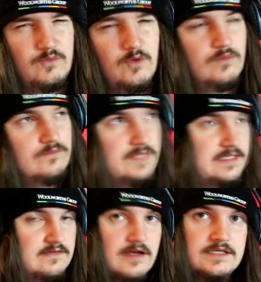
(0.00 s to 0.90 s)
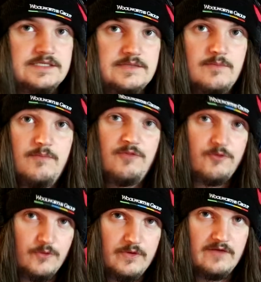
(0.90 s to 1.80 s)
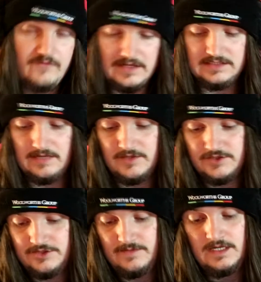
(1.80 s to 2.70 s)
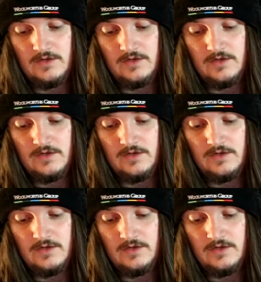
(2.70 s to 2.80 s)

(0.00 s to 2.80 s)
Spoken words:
Well, it does through effect damage.